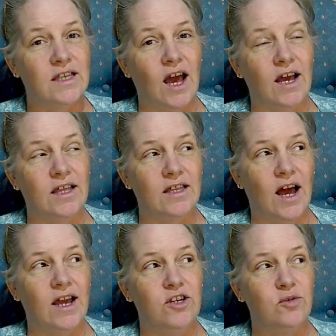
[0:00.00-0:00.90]
I,
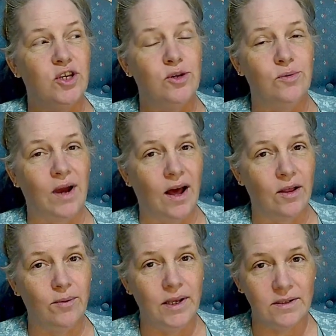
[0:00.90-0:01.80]
I do cute
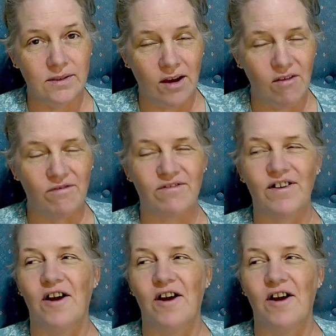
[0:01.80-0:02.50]
Halloween stuff.